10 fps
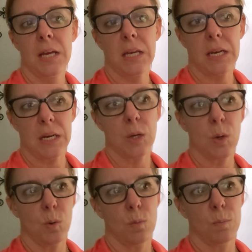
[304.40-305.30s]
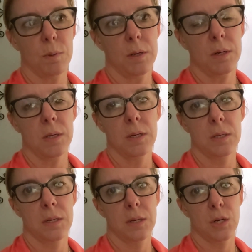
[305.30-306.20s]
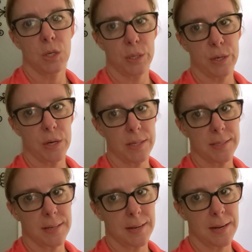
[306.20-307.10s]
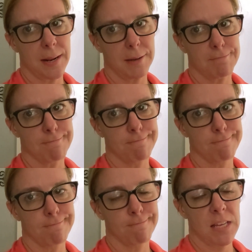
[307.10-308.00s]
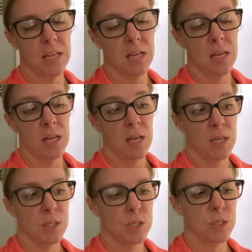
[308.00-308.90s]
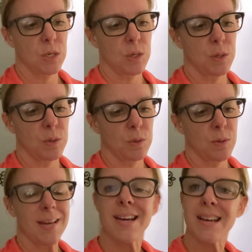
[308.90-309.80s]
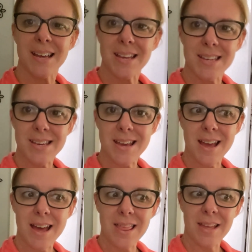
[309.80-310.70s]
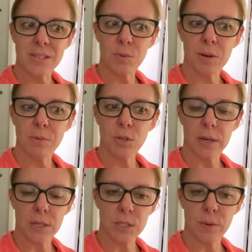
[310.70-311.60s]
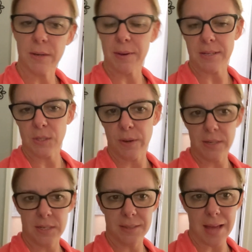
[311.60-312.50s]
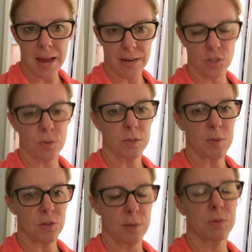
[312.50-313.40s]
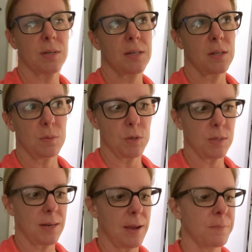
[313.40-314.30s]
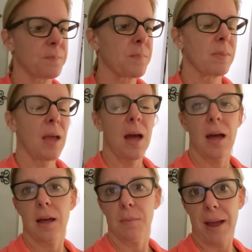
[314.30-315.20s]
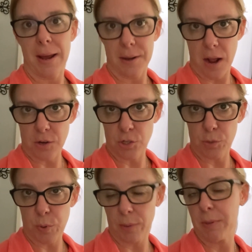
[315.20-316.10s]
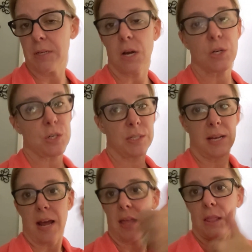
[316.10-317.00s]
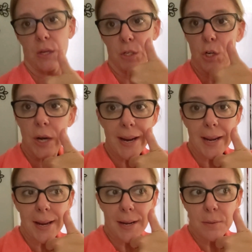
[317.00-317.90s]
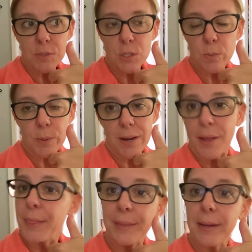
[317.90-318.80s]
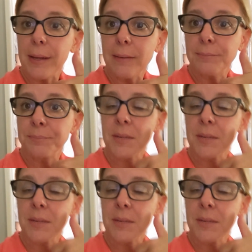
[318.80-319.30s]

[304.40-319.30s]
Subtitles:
getting home earlier on Sunday night. So yeah, that's what I'm doing. So anyway, so I did that. I switched my trip, so I didn't commute today. I had a doctor's appointment. Doctor said I looked great and I'm super healthy,